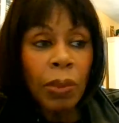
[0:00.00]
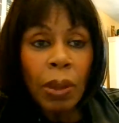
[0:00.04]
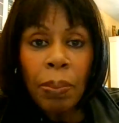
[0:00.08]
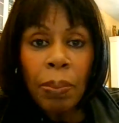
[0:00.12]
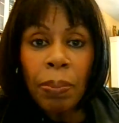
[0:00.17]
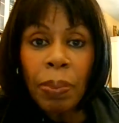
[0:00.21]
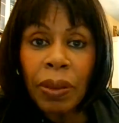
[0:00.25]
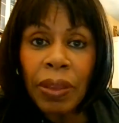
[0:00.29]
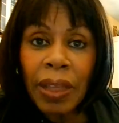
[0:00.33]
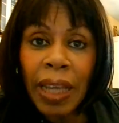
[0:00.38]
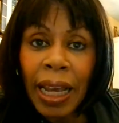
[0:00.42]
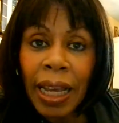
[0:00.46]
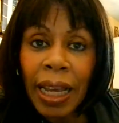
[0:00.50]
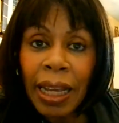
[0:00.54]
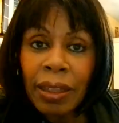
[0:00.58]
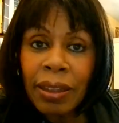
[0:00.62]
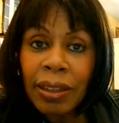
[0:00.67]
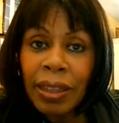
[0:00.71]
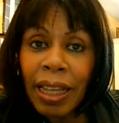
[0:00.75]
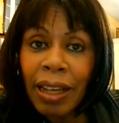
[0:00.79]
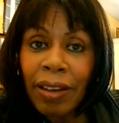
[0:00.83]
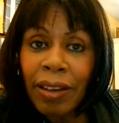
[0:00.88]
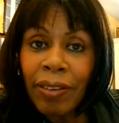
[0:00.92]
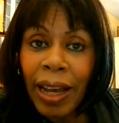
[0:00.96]
But they,
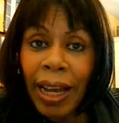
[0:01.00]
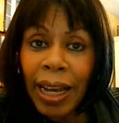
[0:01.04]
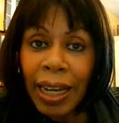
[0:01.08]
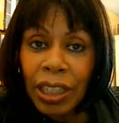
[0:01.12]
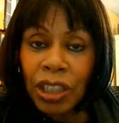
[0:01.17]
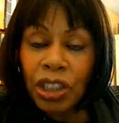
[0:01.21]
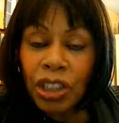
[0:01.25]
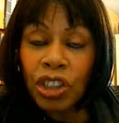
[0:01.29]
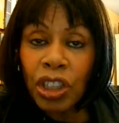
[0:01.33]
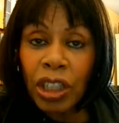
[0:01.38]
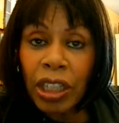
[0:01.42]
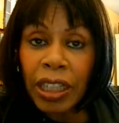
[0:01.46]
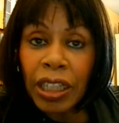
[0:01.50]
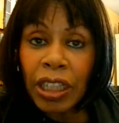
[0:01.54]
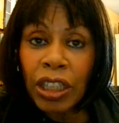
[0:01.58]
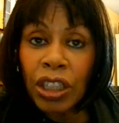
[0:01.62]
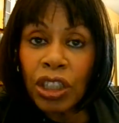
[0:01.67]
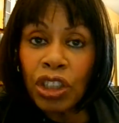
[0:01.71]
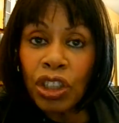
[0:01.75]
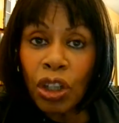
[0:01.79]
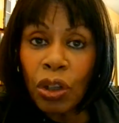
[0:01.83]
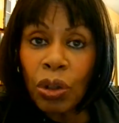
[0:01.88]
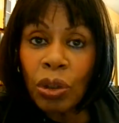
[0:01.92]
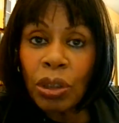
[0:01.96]
they're actually
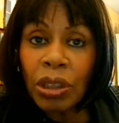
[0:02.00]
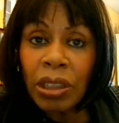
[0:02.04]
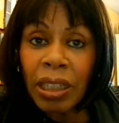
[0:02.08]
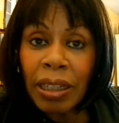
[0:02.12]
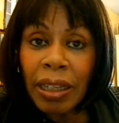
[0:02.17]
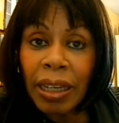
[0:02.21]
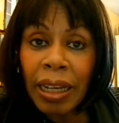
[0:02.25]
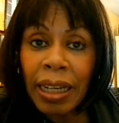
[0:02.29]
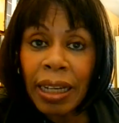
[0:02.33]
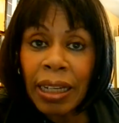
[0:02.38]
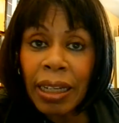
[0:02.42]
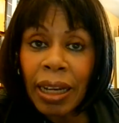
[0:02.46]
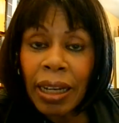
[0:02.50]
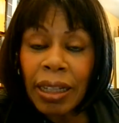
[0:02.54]
using it